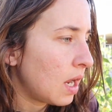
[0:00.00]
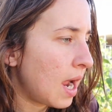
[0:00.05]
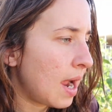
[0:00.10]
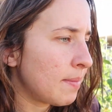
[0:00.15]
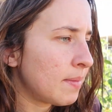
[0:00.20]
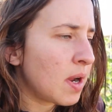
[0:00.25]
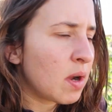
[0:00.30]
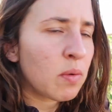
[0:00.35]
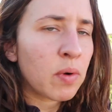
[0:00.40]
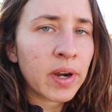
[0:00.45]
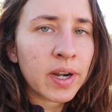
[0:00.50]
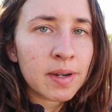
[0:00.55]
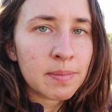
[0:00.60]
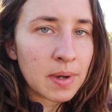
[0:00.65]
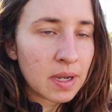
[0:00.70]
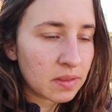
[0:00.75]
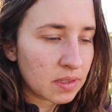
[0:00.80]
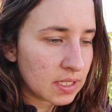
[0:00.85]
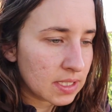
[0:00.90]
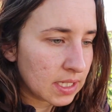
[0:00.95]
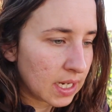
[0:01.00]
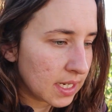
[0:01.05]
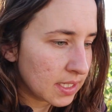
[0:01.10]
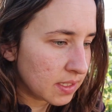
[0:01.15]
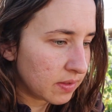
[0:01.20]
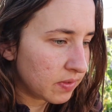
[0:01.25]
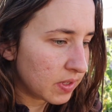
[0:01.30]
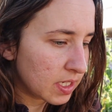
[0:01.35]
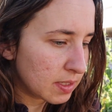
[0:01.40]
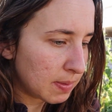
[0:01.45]
I'm not worried about the
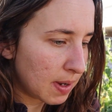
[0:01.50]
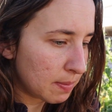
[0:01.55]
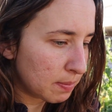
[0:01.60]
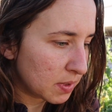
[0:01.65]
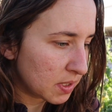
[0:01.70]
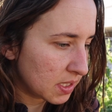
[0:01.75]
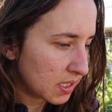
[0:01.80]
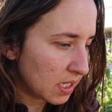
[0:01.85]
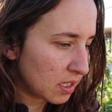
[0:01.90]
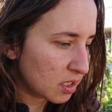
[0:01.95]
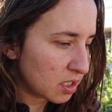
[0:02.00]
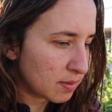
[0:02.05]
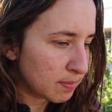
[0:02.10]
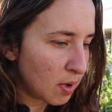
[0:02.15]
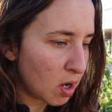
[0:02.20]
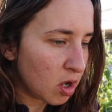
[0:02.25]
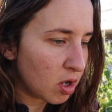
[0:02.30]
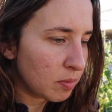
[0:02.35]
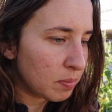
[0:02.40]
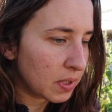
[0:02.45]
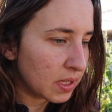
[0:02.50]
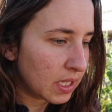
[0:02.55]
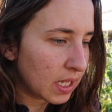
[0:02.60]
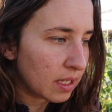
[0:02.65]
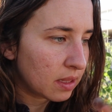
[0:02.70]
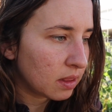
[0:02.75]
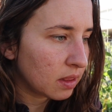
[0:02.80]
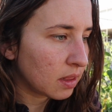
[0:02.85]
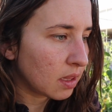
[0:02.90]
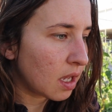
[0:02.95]
size of these peppers. They're small, but
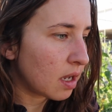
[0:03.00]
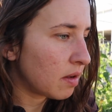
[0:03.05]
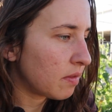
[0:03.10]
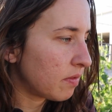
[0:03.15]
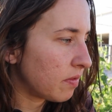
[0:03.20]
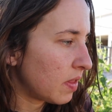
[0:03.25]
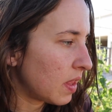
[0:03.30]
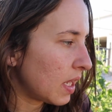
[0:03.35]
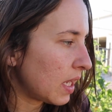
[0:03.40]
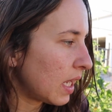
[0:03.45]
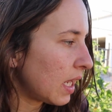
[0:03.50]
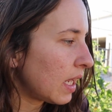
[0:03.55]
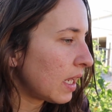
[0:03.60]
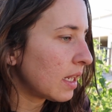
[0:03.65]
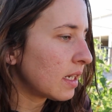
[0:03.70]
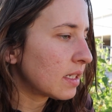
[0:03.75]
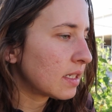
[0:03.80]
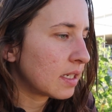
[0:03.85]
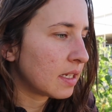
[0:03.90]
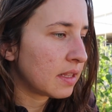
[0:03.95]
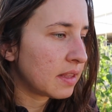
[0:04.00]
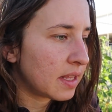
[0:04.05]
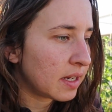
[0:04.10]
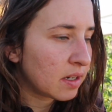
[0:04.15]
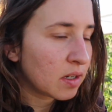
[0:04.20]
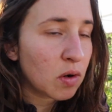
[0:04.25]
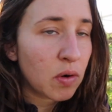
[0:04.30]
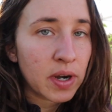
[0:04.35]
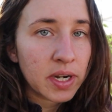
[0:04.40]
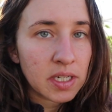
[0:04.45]
they love the heat.
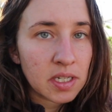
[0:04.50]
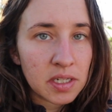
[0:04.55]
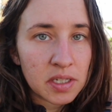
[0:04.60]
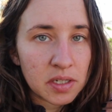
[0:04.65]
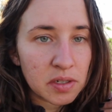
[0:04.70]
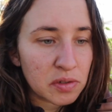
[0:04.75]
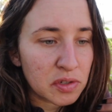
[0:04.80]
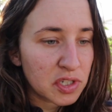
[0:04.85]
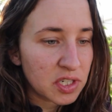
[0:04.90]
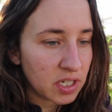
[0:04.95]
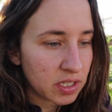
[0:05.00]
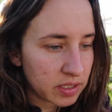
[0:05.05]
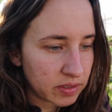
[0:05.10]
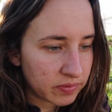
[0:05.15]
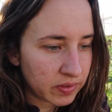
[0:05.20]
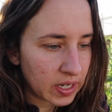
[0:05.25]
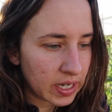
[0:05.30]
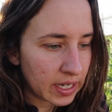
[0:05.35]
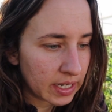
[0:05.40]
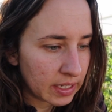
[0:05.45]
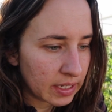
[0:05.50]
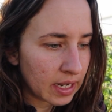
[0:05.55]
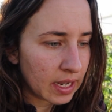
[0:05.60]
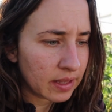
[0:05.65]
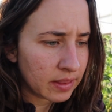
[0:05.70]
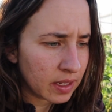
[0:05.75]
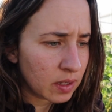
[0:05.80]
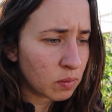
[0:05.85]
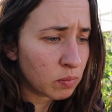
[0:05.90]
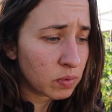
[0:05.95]
They're going to do just fine,
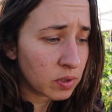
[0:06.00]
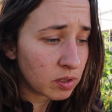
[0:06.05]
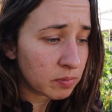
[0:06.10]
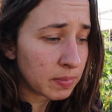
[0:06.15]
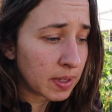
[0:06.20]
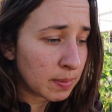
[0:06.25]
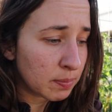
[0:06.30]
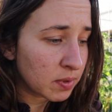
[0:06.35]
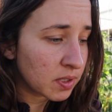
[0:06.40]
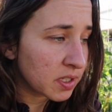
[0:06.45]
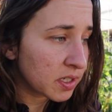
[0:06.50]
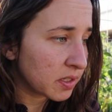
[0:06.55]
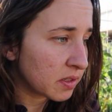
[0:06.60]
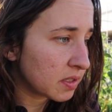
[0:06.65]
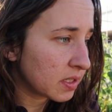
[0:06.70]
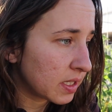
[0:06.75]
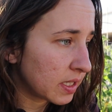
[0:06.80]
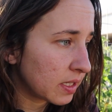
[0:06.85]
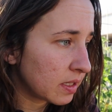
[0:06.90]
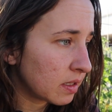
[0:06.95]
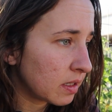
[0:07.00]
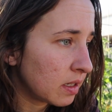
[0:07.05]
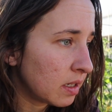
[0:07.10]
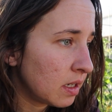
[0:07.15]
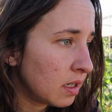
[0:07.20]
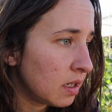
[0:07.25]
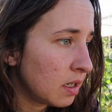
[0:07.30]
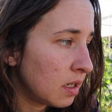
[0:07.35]
and they will be producing